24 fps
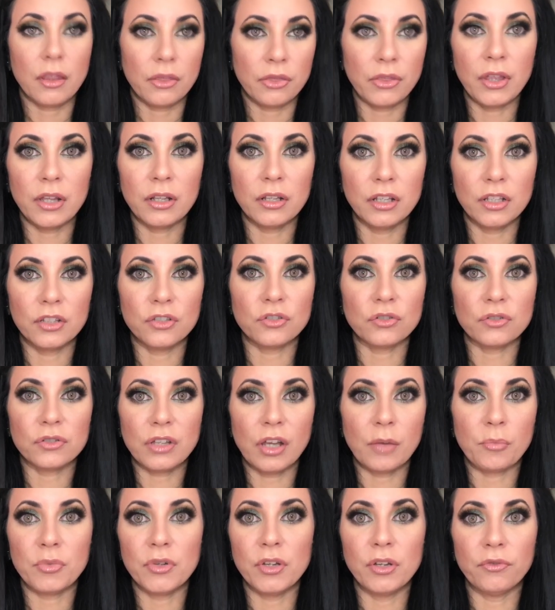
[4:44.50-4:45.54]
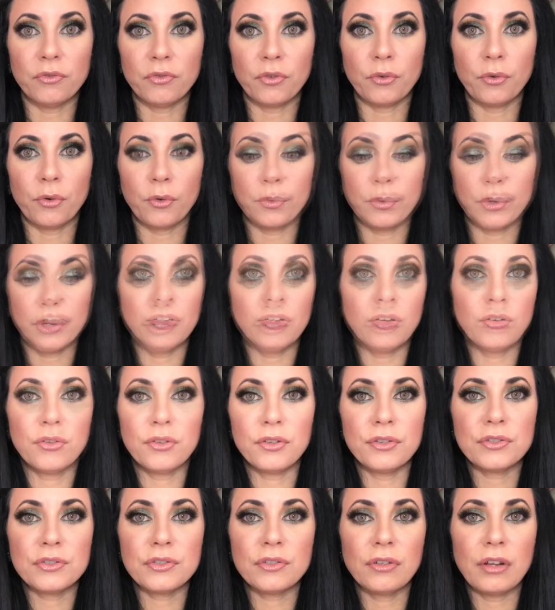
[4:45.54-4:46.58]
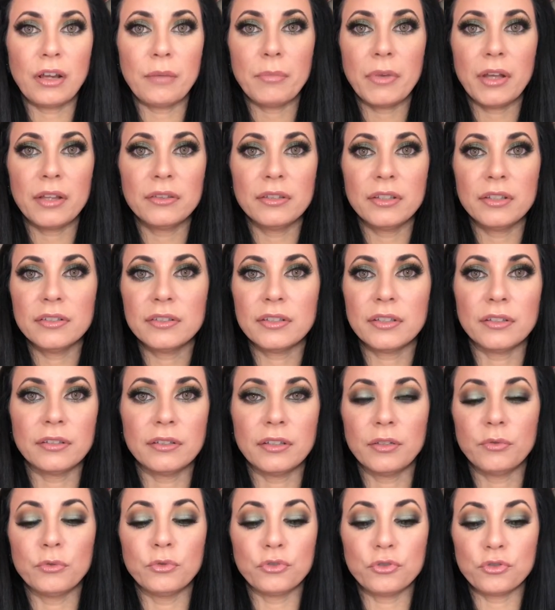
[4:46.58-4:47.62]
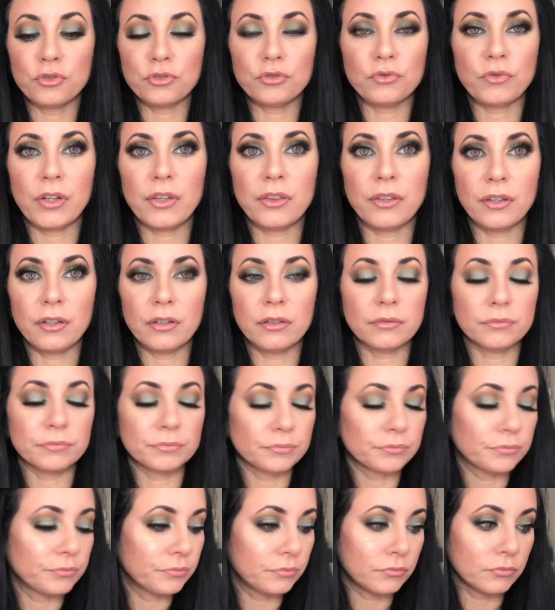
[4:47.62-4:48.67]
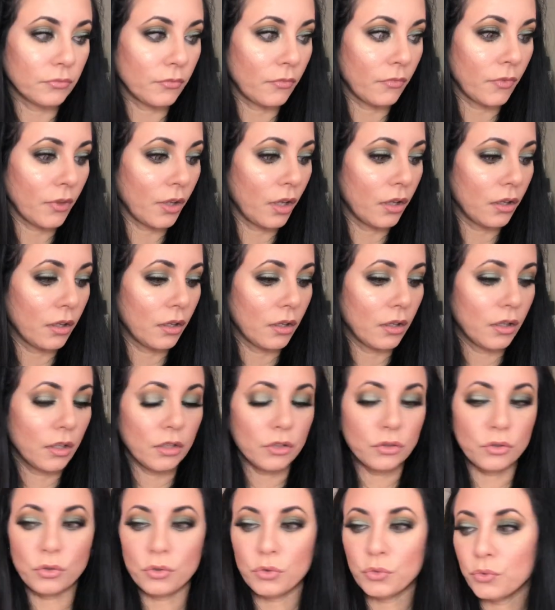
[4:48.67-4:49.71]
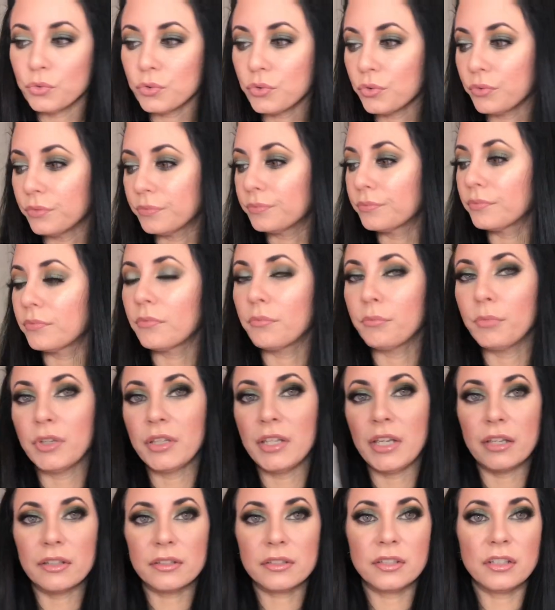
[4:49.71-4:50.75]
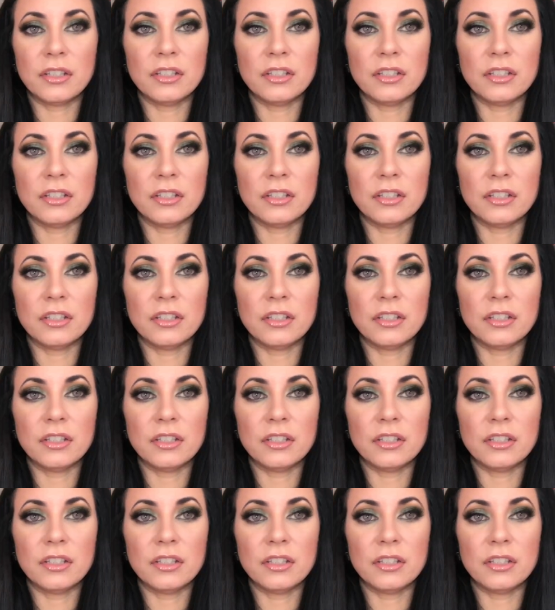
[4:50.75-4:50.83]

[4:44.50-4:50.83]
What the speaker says: then it just appears from nowhere. Other time I bought this and it was just right there, the usual. But yes,